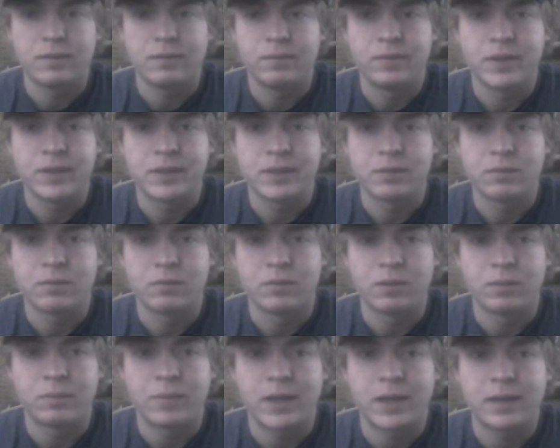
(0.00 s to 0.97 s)
Vic's throw
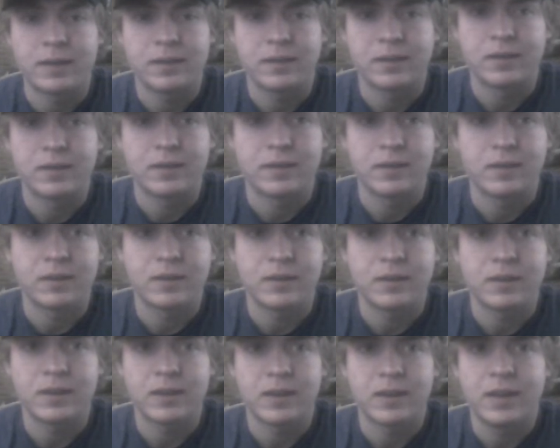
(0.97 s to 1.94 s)
to Macklin,
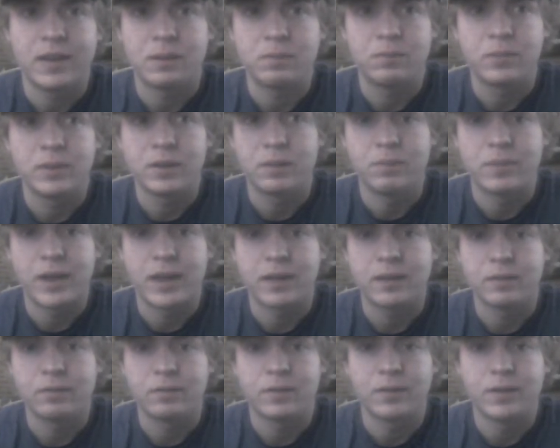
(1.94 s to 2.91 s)
and I can't blame
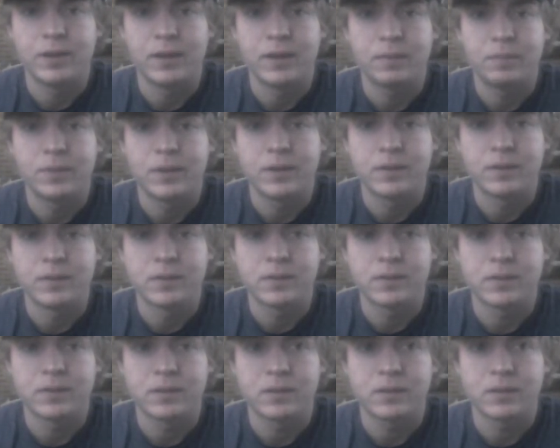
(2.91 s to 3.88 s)
Macklin for that
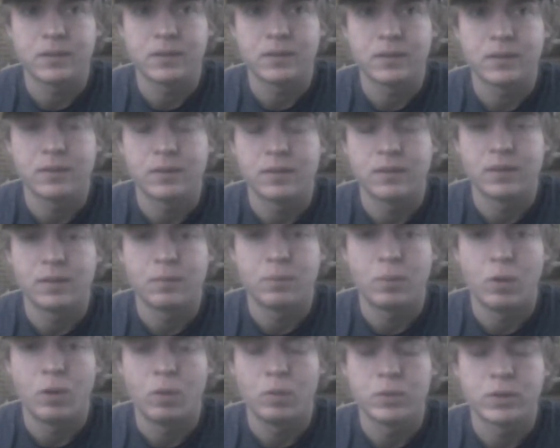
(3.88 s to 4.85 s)
because the
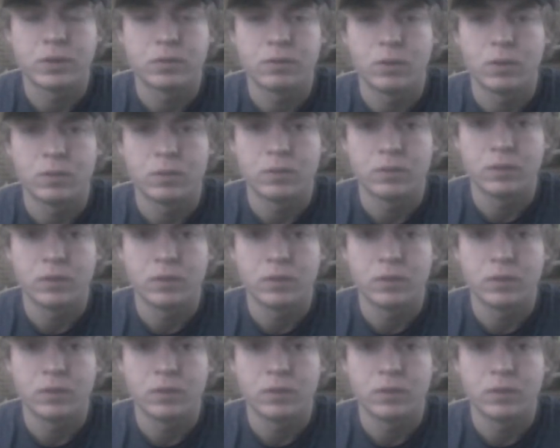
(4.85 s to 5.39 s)
ball was thrown a